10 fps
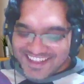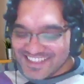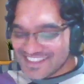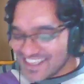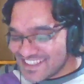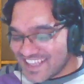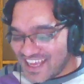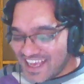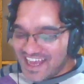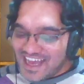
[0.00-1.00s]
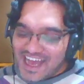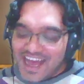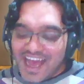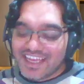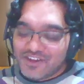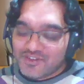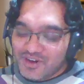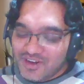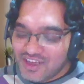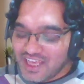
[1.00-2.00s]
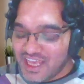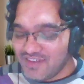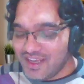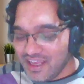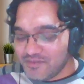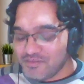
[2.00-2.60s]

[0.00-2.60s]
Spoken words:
all these things, I get trolled heavily